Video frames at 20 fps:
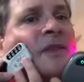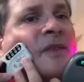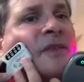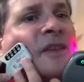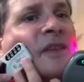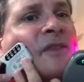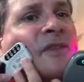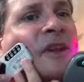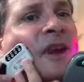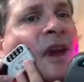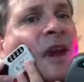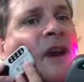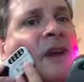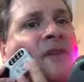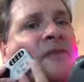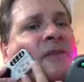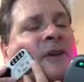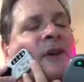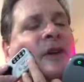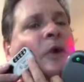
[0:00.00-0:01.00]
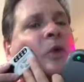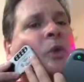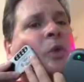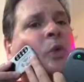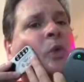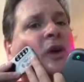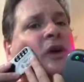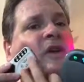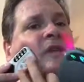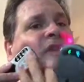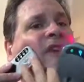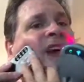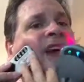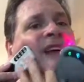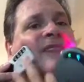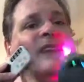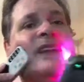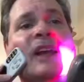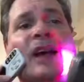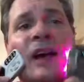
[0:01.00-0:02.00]
the Dove works
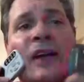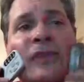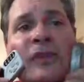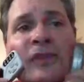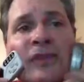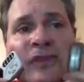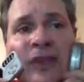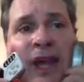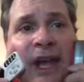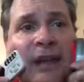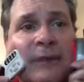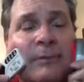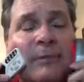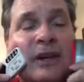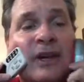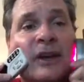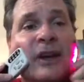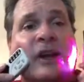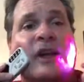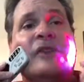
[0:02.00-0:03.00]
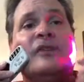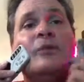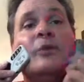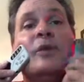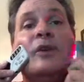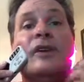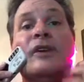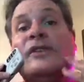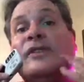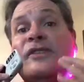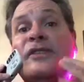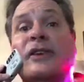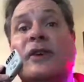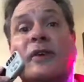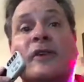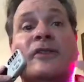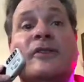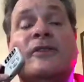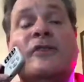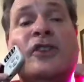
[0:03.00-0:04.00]
on the other side, because we're a
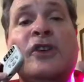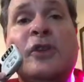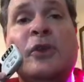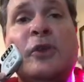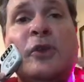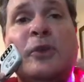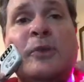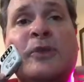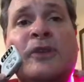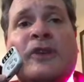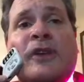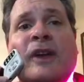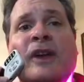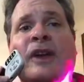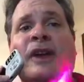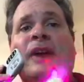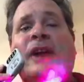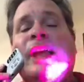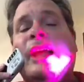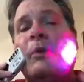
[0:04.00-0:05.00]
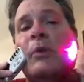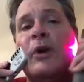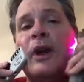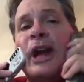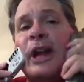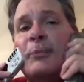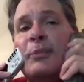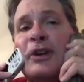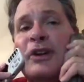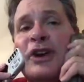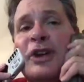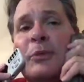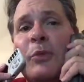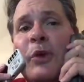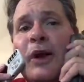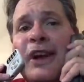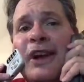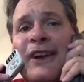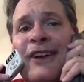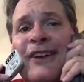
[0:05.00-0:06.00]
series of tubes, and what I put in
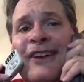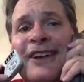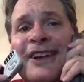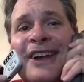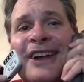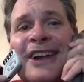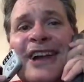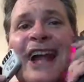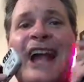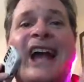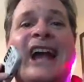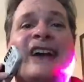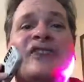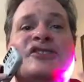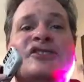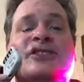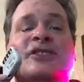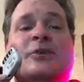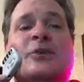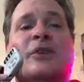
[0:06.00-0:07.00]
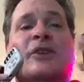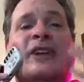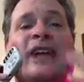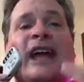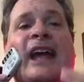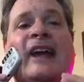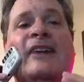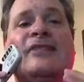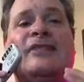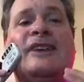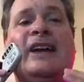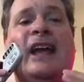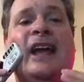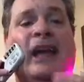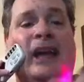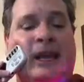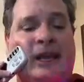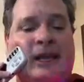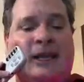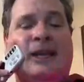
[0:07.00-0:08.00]
one area actually will
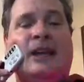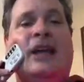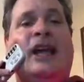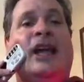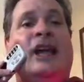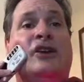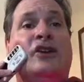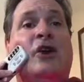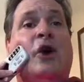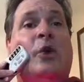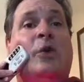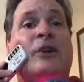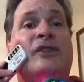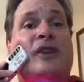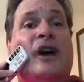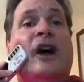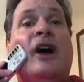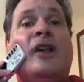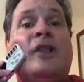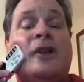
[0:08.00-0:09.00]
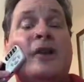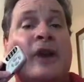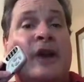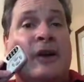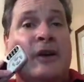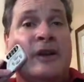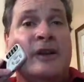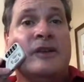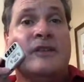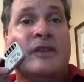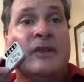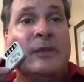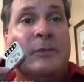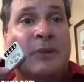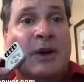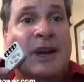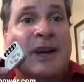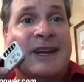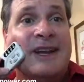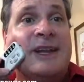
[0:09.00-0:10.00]
cascade and go into other areas of the
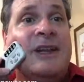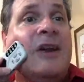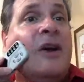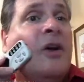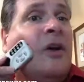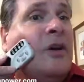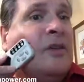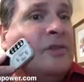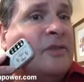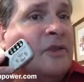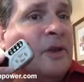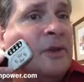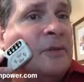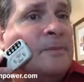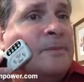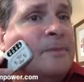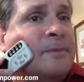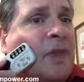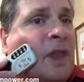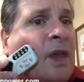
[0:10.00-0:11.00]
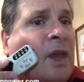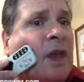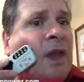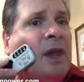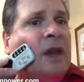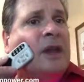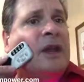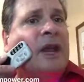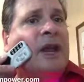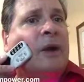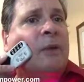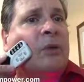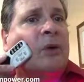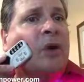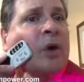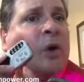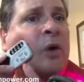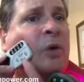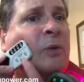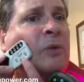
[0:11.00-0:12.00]
body also. Now
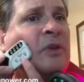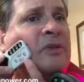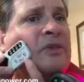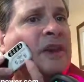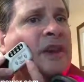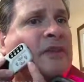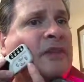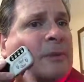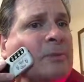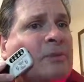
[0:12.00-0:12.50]
we're almost at